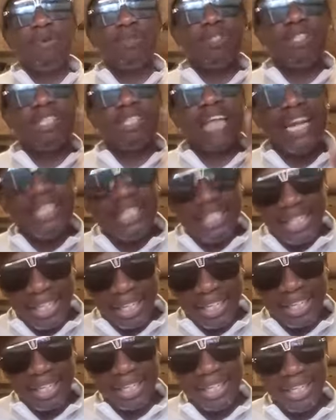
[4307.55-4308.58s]
side
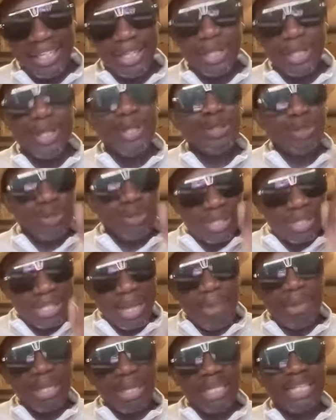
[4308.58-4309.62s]
chick to
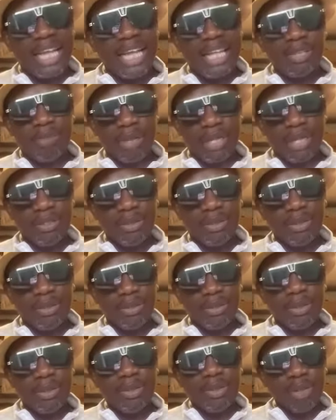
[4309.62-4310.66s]
somebody's husband
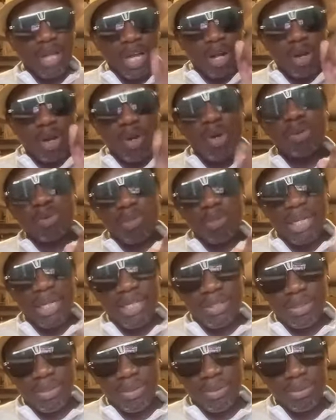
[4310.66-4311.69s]
so that God will
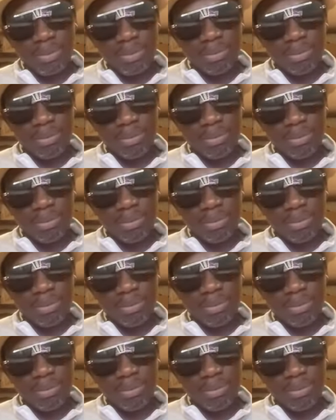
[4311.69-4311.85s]
bless you.